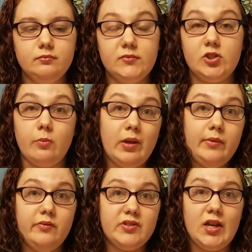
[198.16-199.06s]
So maybe
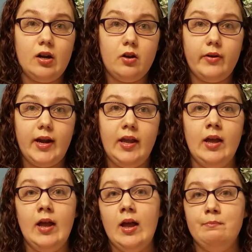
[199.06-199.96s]
you've seen it already,
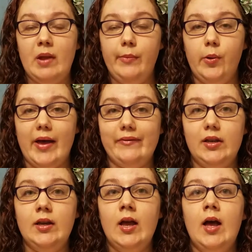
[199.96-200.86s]
maybe you haven't.
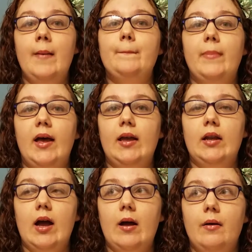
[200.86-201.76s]
But
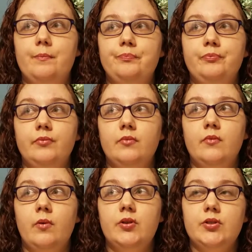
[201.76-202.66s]
um,
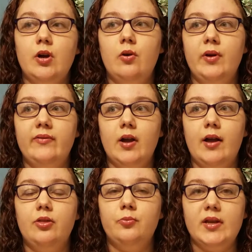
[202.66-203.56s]
so we've
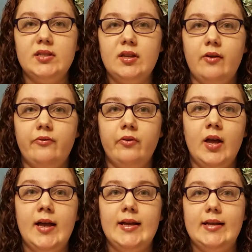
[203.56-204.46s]
got the rest of
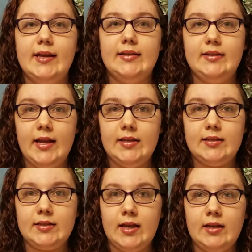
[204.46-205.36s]
day
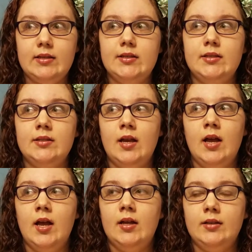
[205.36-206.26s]
six,
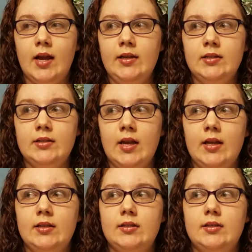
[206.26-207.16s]
night
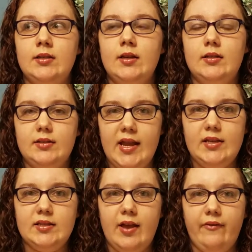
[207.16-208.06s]
six, day
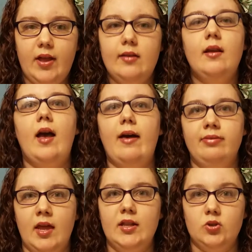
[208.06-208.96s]
seven, and
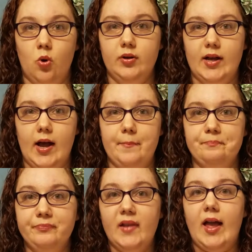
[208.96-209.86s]
then it's horde
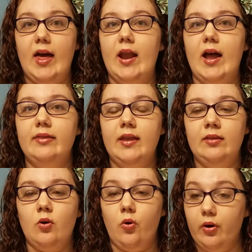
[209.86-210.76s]
time. And I think
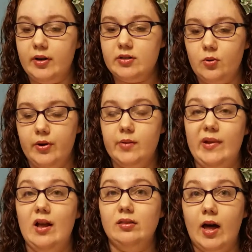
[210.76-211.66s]
the horde is going to
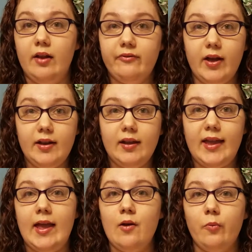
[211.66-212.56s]
be a lot of fun. I
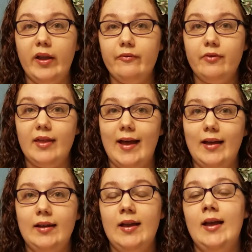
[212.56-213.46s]
can't wait for that.